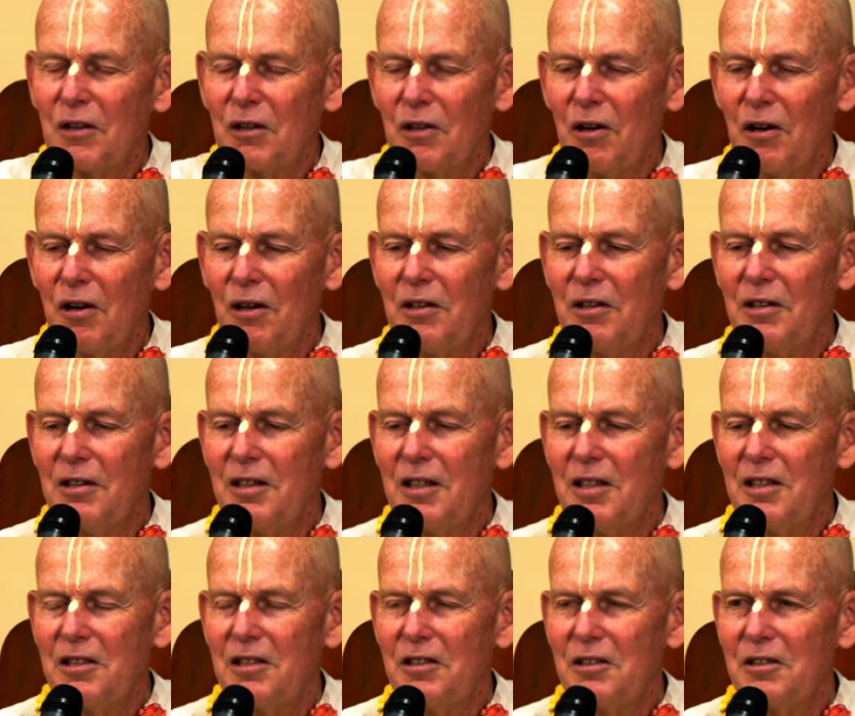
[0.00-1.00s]
the cart
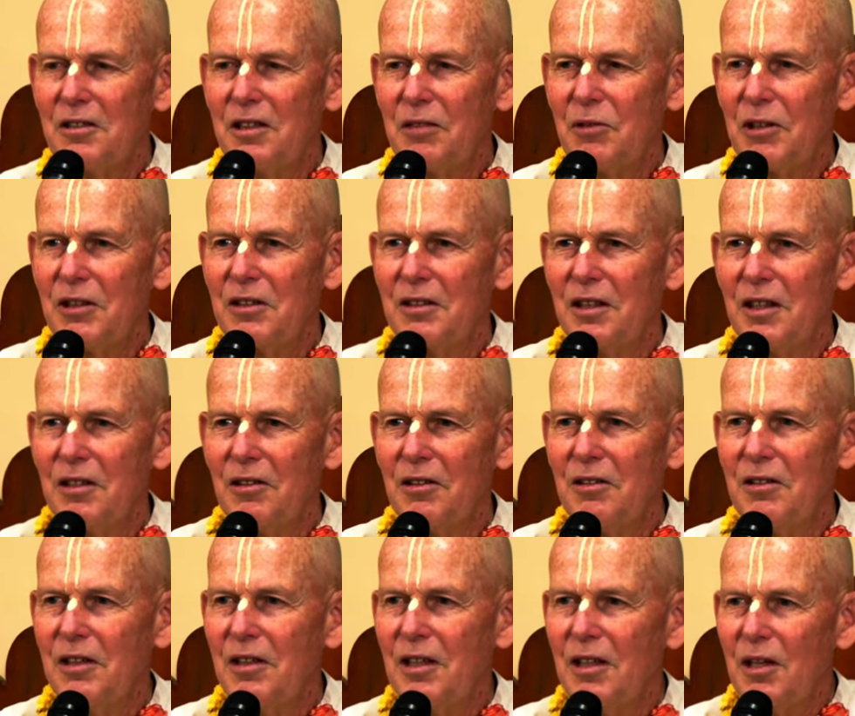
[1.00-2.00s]
ends at Civic Center.
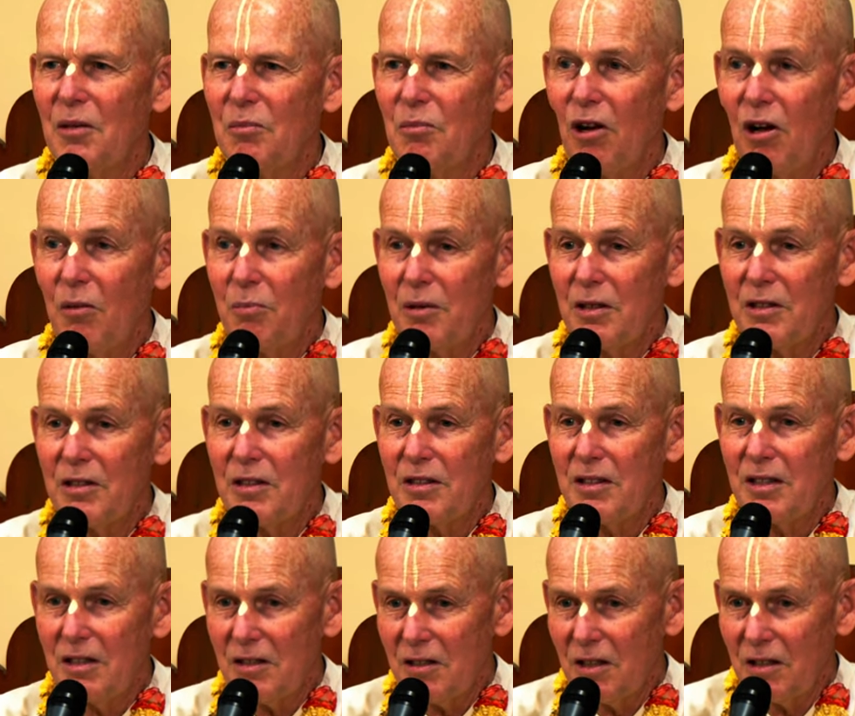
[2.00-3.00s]
Prabhupada
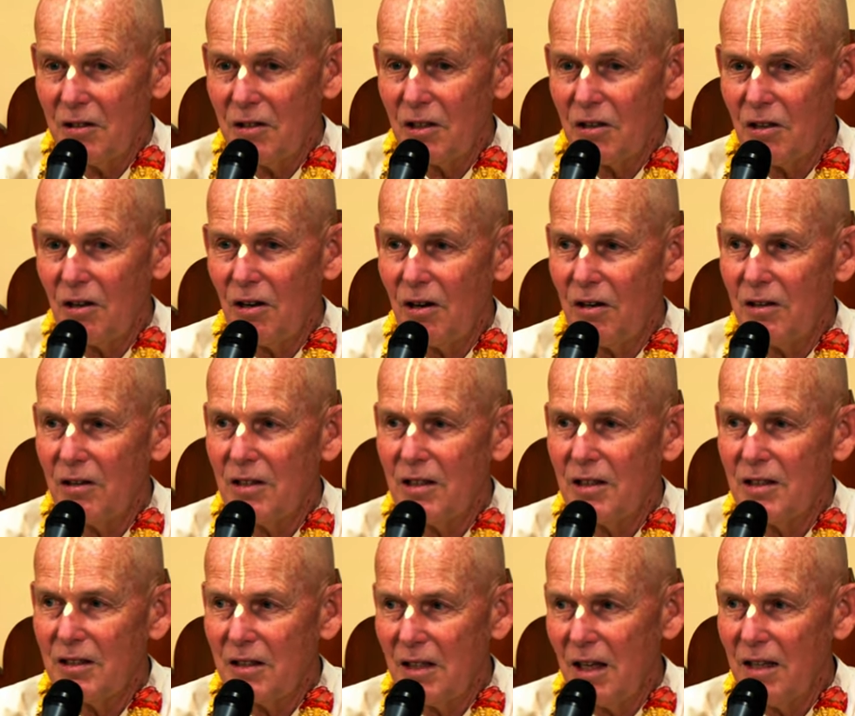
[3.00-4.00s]
sits on the cart. He
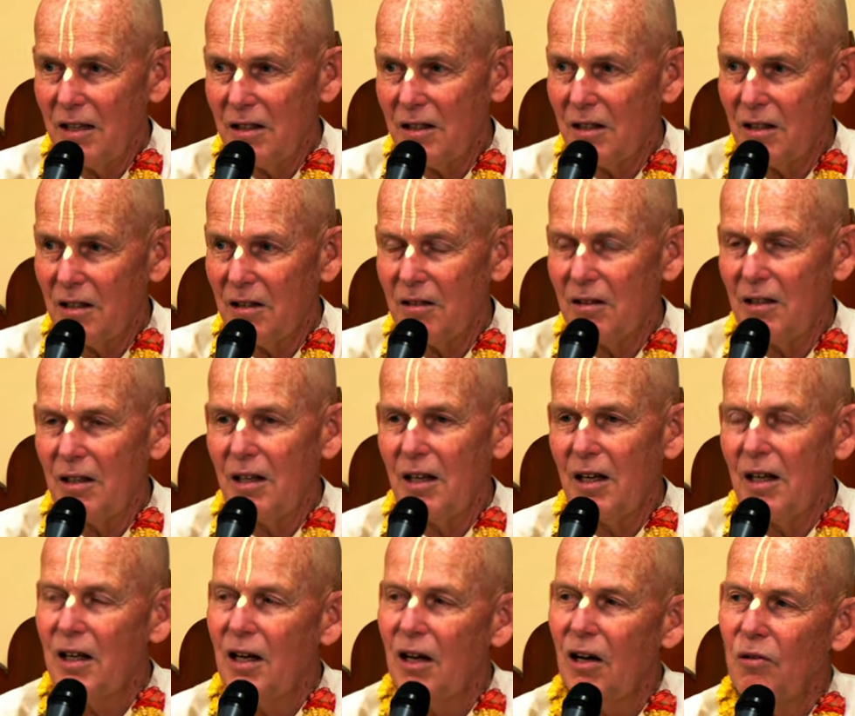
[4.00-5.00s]
stays there.
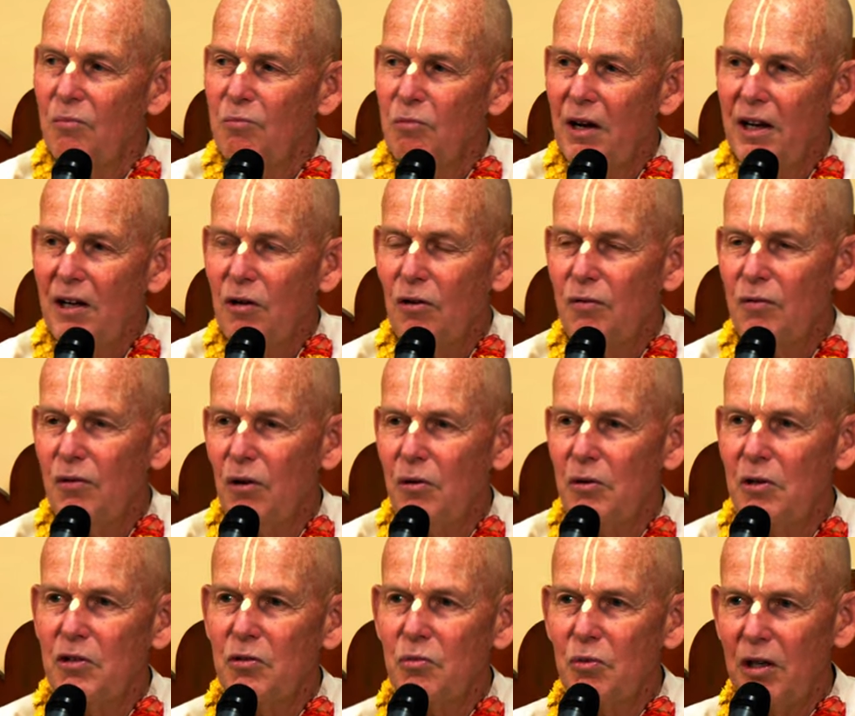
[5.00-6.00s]
A
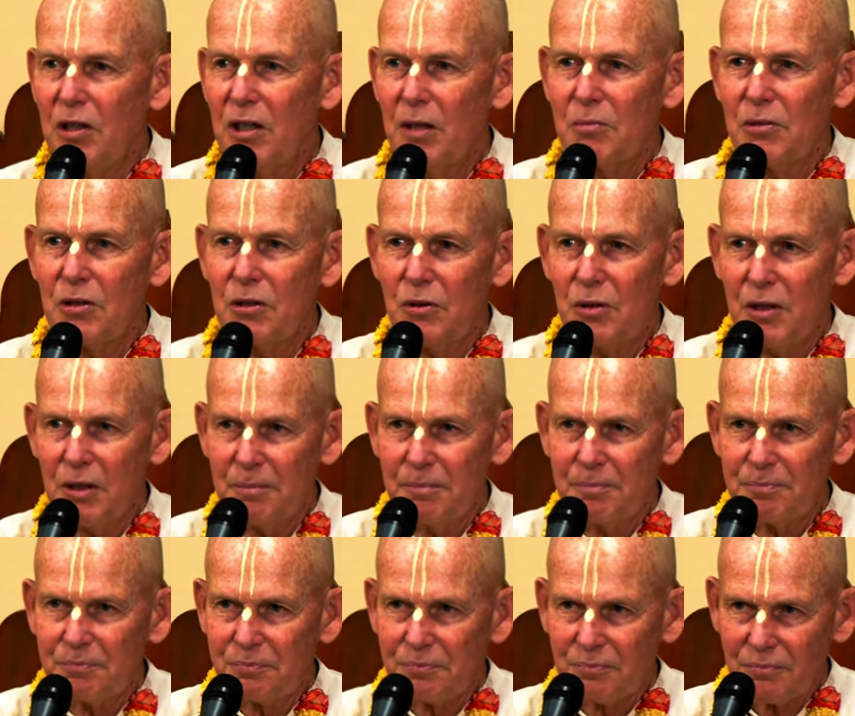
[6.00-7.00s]
microphone is run up to him,
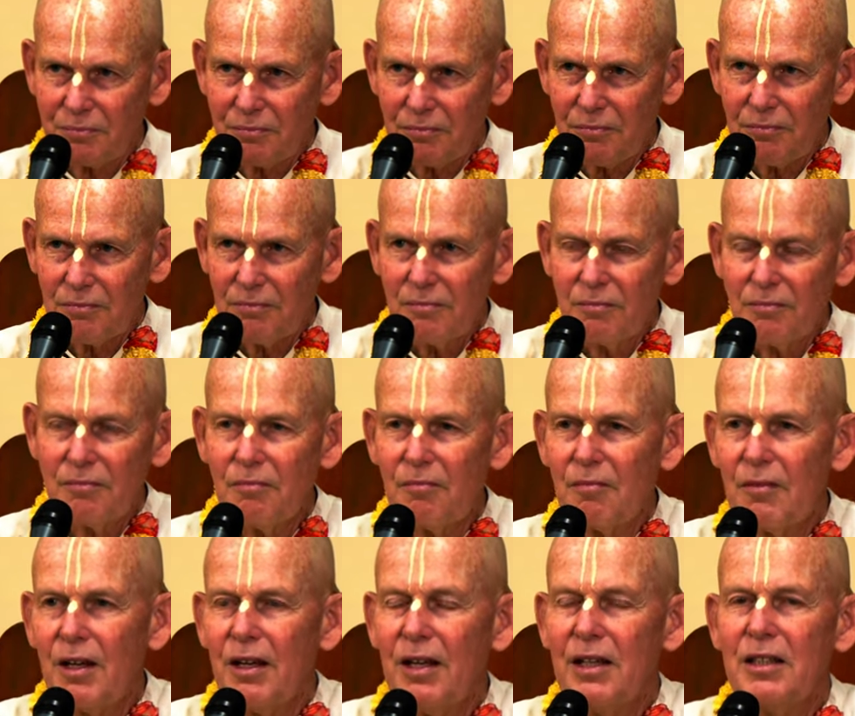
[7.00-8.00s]

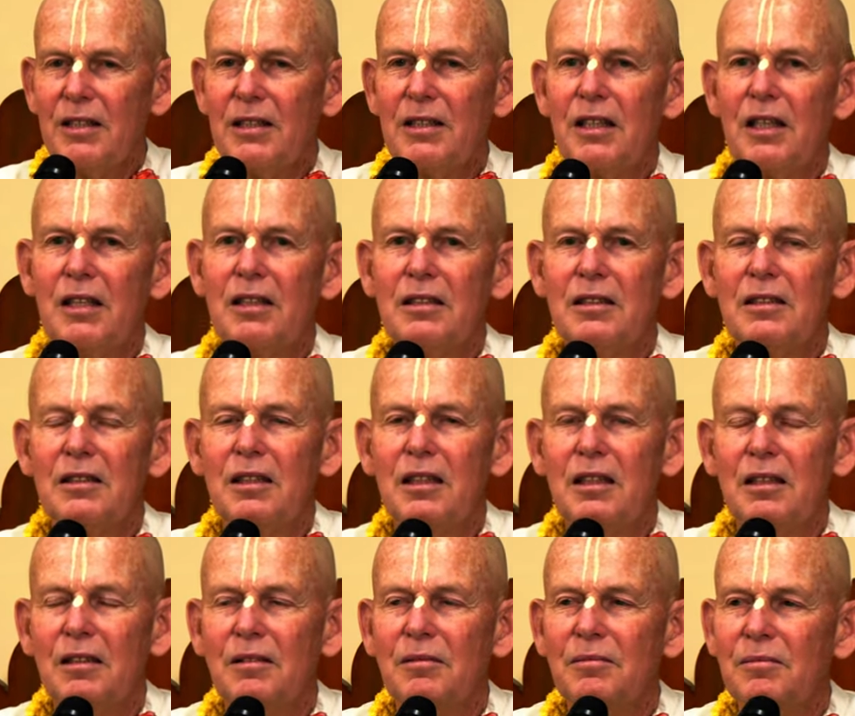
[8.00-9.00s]
and he says,
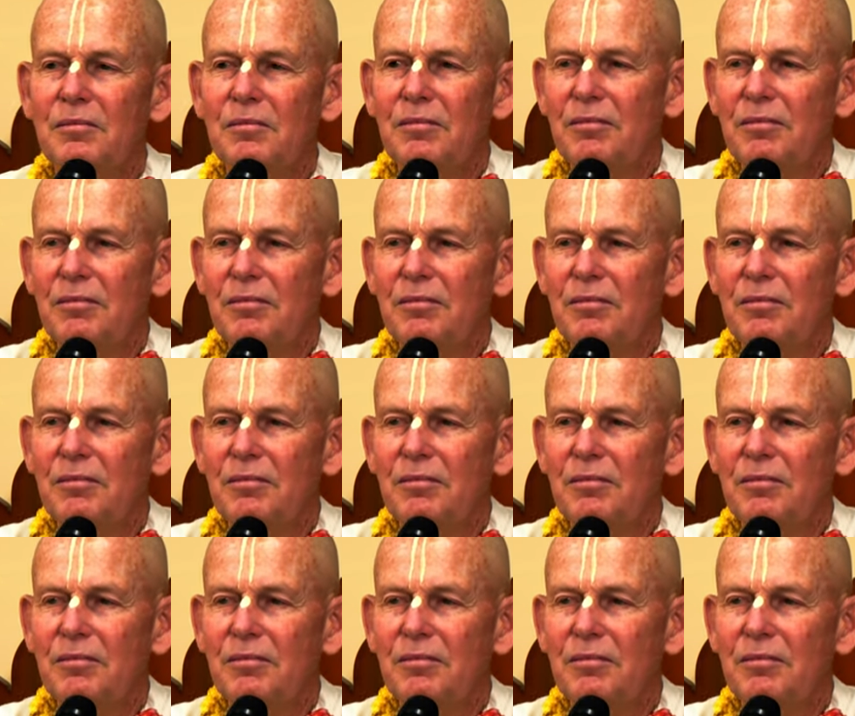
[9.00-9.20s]
the